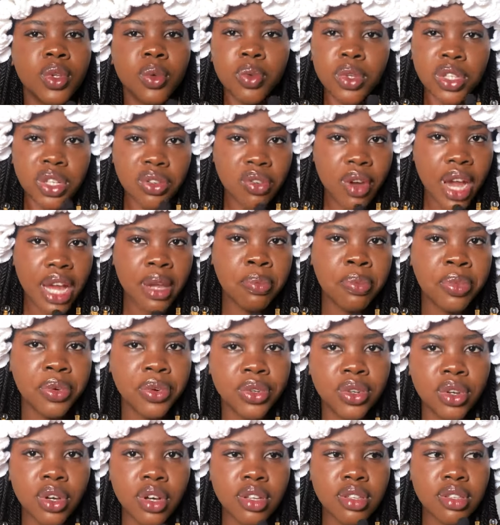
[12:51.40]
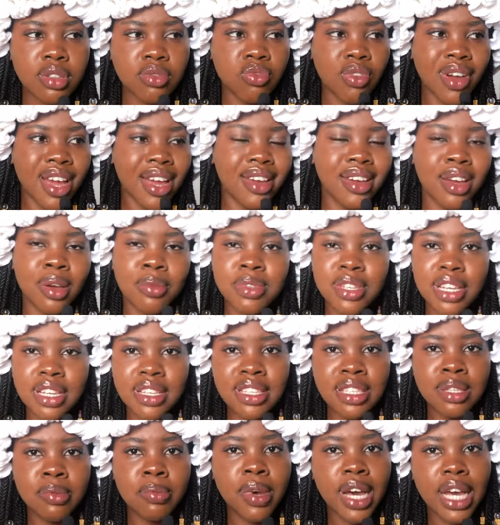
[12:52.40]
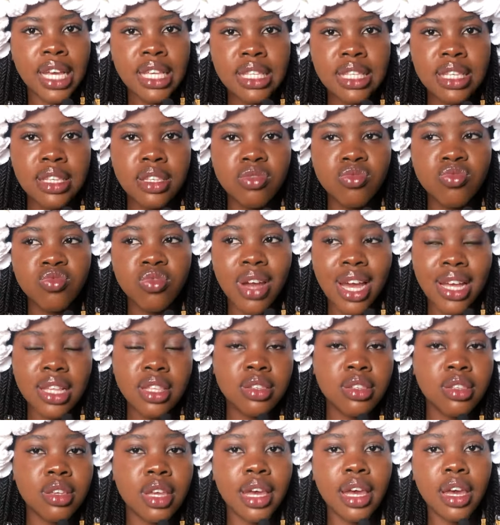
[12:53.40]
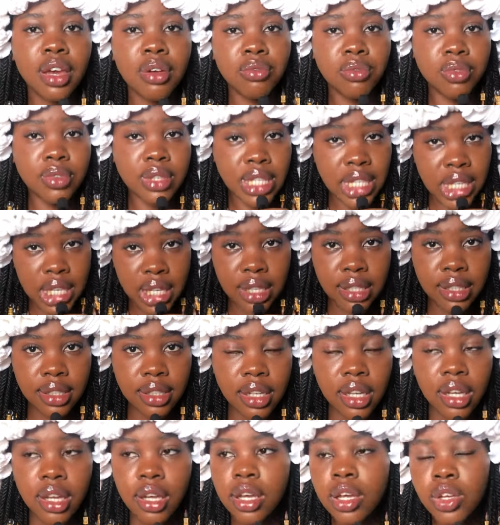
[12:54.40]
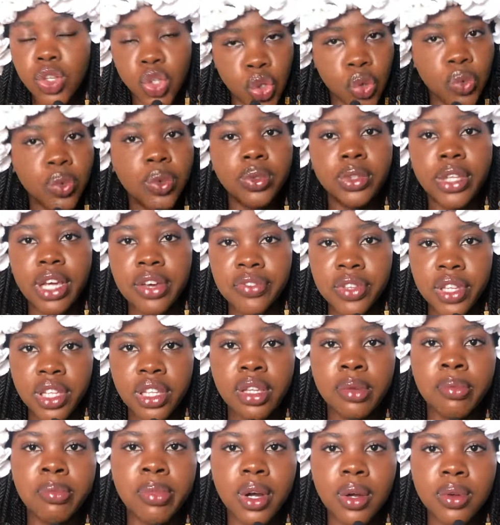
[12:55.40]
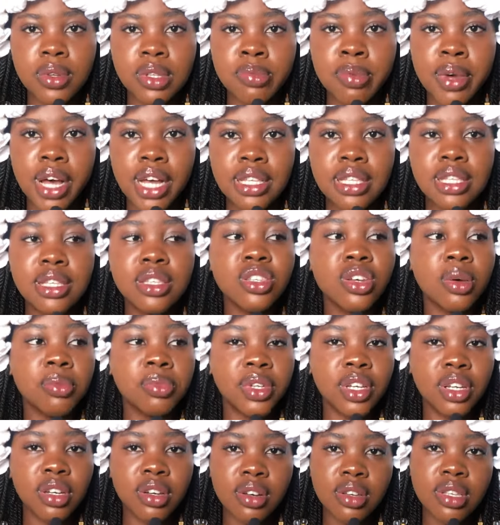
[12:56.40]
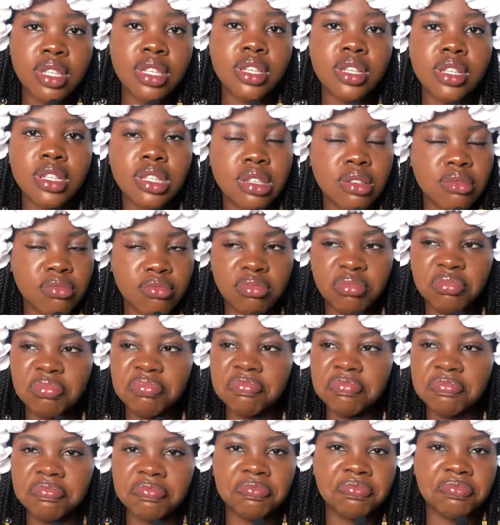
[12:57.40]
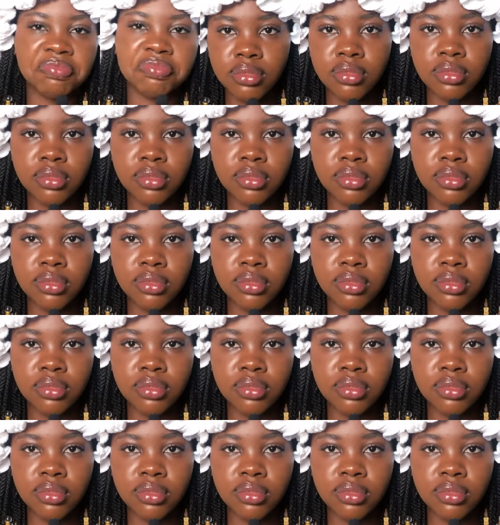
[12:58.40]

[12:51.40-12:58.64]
with the right products right herbs and spices right hair routine you will definitely bounce back since something cost it